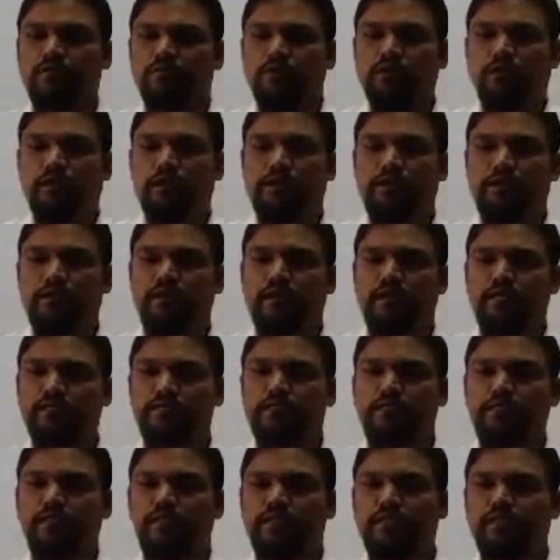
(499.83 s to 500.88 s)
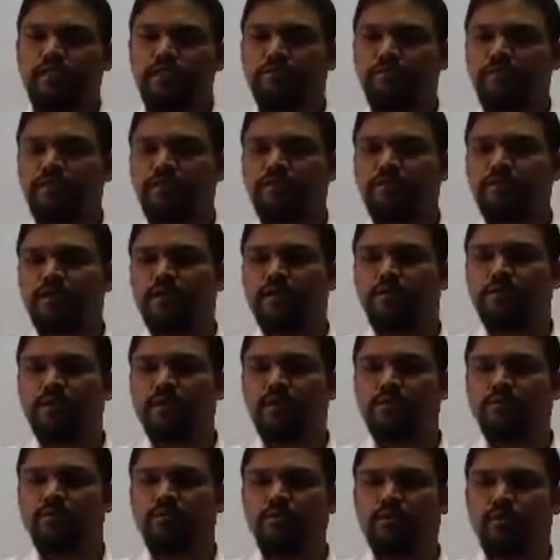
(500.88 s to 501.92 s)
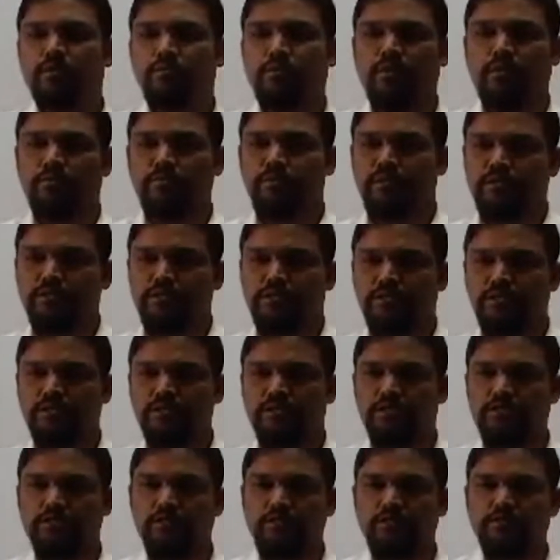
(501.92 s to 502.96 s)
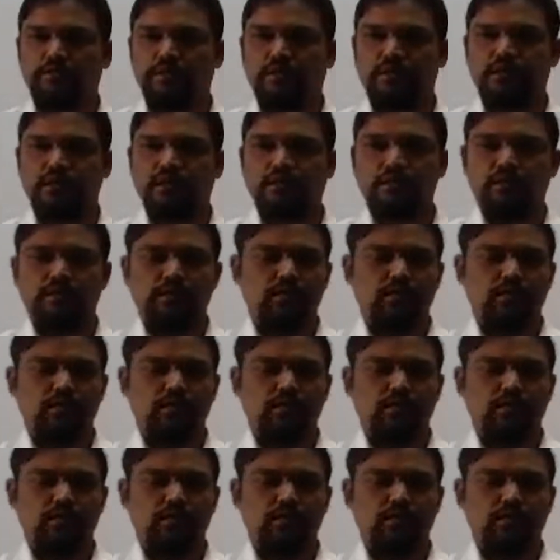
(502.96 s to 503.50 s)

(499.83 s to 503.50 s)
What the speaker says: Net national income divided by total population. Okay,